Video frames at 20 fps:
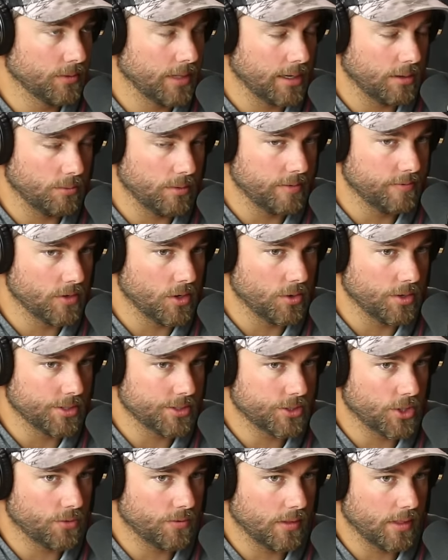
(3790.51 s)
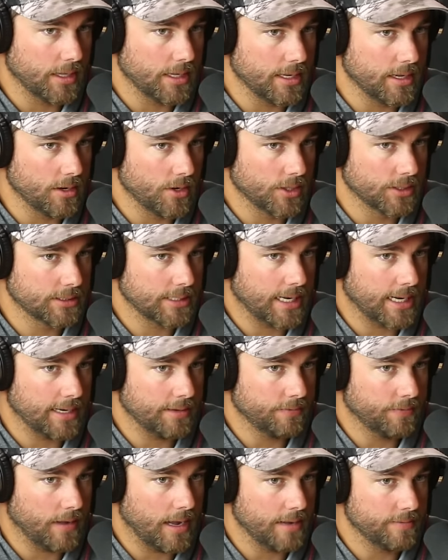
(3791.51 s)
Like we've noticed over the years,
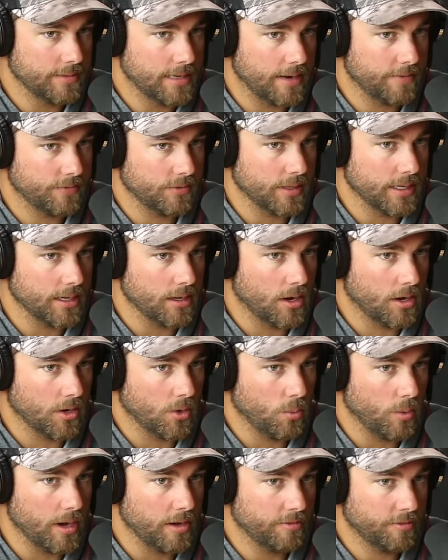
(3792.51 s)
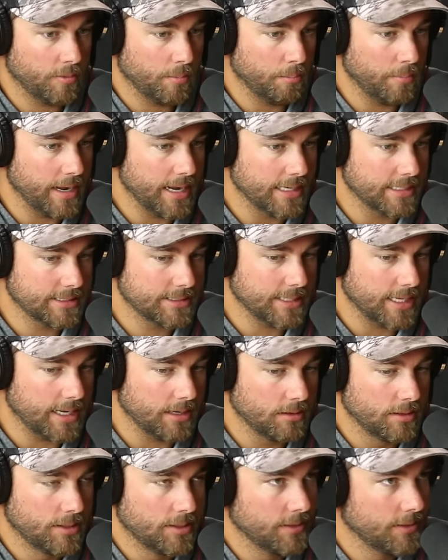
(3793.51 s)
I've definitely gone away from baits
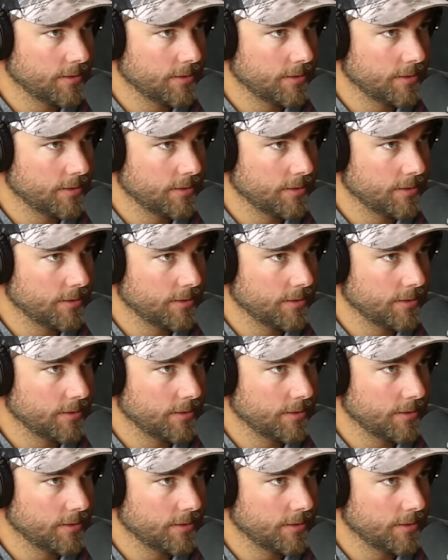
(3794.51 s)
that